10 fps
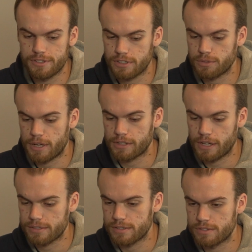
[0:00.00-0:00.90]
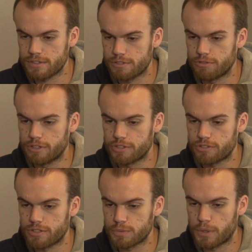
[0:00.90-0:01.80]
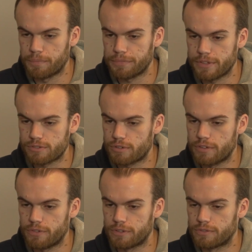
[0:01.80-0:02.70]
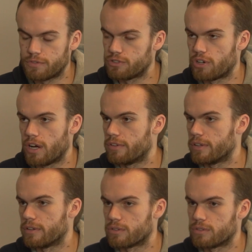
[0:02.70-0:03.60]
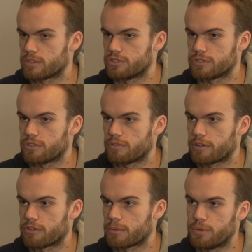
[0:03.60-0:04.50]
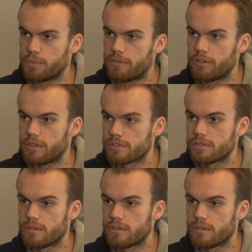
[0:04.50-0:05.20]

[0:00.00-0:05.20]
Listening to podcasts is really interesting as well. It's great for driving or just your regular commute, whatever it is.